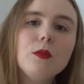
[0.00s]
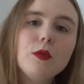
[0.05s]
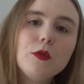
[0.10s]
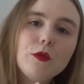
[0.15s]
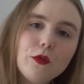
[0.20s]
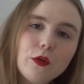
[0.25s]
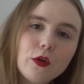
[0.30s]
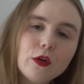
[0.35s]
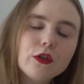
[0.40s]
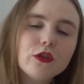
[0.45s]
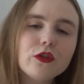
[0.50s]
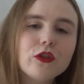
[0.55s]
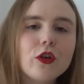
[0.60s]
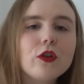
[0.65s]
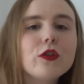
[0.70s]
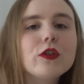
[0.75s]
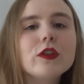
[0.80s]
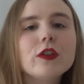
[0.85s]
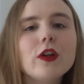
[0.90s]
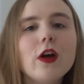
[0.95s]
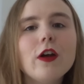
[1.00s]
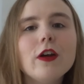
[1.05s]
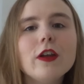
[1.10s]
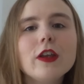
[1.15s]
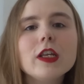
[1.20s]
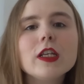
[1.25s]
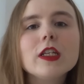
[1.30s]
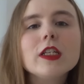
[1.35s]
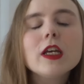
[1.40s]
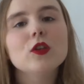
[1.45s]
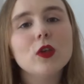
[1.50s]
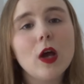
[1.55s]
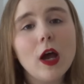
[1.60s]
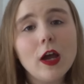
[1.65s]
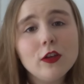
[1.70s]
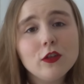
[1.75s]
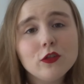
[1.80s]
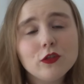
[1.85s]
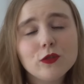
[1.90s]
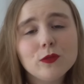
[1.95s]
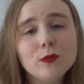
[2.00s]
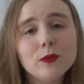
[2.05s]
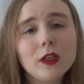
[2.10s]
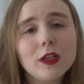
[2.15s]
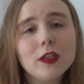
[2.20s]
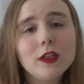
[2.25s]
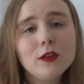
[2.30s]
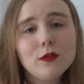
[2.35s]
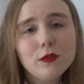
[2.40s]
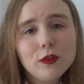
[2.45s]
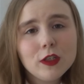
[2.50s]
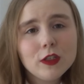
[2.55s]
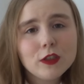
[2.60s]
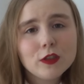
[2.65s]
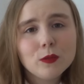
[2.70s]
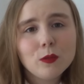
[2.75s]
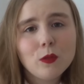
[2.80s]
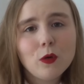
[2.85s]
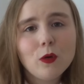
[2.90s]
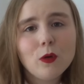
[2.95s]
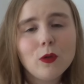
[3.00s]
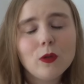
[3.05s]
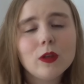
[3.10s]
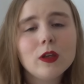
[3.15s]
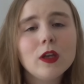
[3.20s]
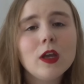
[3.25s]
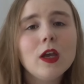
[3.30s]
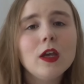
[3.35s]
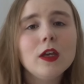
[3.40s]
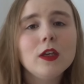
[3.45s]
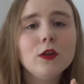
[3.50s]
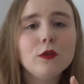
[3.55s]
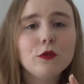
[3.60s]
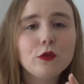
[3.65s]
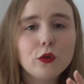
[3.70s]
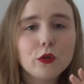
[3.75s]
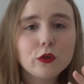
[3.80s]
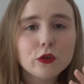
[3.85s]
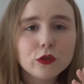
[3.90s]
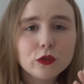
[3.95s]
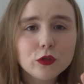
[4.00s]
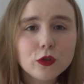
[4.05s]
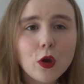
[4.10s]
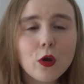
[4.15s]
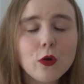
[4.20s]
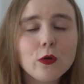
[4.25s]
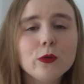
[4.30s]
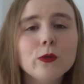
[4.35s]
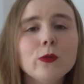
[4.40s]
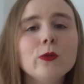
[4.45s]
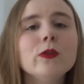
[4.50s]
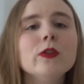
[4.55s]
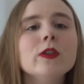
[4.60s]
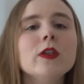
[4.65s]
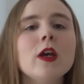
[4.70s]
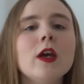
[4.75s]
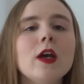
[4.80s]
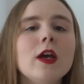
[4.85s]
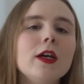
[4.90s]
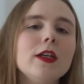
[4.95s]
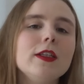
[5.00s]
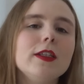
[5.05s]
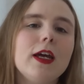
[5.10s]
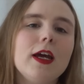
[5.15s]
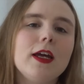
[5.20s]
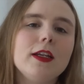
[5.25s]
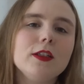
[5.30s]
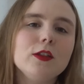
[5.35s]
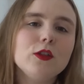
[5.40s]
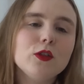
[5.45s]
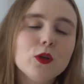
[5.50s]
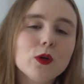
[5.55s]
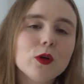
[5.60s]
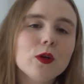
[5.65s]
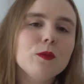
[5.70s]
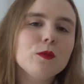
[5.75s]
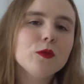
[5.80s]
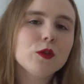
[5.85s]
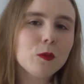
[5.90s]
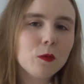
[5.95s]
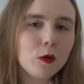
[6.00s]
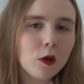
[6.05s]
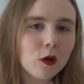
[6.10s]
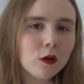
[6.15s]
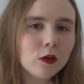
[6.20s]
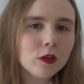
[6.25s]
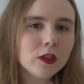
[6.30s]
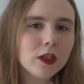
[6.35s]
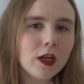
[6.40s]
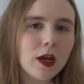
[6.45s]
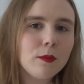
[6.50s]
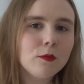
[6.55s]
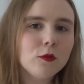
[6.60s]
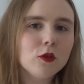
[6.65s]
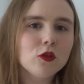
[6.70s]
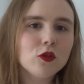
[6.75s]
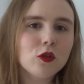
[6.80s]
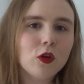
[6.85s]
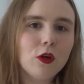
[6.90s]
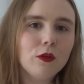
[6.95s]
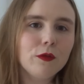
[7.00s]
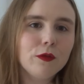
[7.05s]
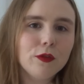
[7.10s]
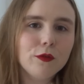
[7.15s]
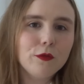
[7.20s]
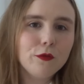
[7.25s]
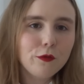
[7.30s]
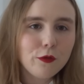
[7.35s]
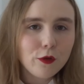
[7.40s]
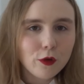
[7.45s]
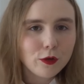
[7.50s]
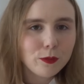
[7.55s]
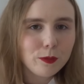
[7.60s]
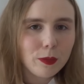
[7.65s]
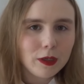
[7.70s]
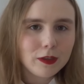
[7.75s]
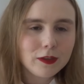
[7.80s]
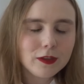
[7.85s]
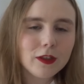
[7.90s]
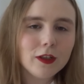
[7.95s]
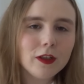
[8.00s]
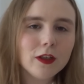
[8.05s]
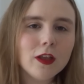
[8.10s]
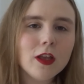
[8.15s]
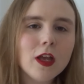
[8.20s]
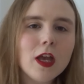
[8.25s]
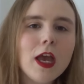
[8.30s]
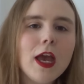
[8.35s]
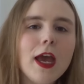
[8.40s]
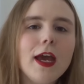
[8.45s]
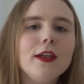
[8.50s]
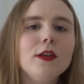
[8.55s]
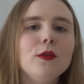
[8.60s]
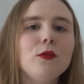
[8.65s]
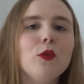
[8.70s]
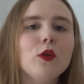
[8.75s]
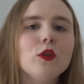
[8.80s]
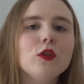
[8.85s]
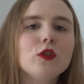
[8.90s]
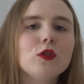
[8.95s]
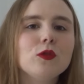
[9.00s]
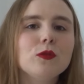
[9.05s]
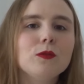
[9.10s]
before the show started. So I assume that if he's the mole, he of course knows that it took him some longer time to solve the third puzzle, and he wants to